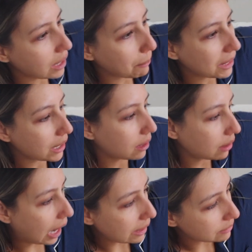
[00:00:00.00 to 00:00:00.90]
I mean,
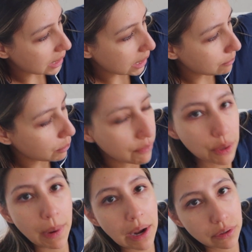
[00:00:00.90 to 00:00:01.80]
I did move it
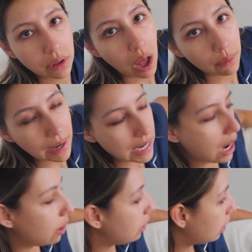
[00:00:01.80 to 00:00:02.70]
around a lot right
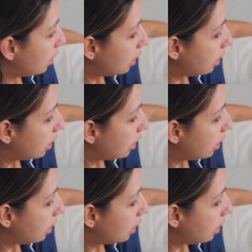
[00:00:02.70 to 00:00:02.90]
now,